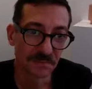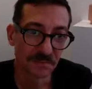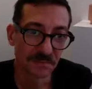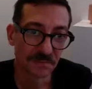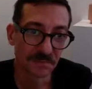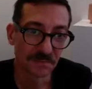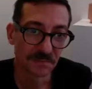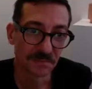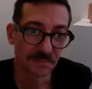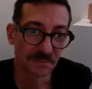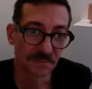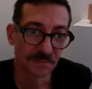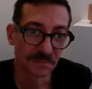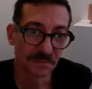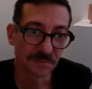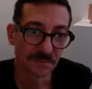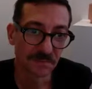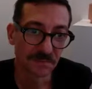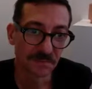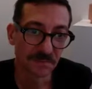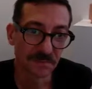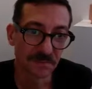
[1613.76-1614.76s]

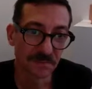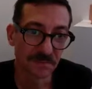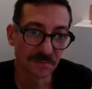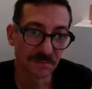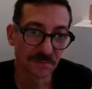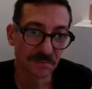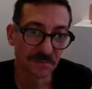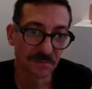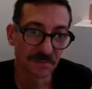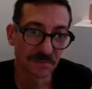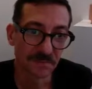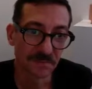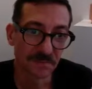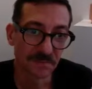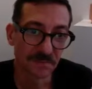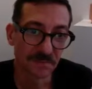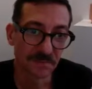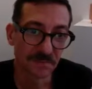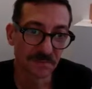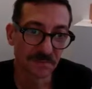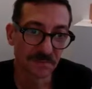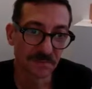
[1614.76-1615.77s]

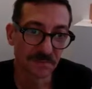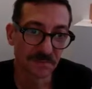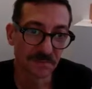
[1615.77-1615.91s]
(silent)